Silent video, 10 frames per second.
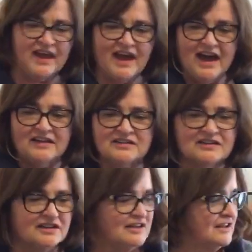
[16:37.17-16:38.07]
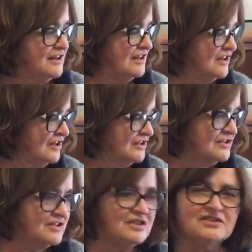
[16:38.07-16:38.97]
that
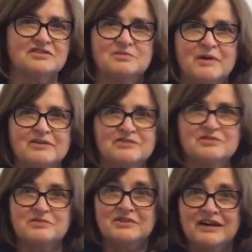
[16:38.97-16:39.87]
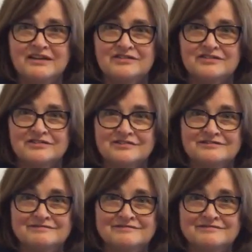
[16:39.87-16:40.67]
is Sweaters Through the Ages.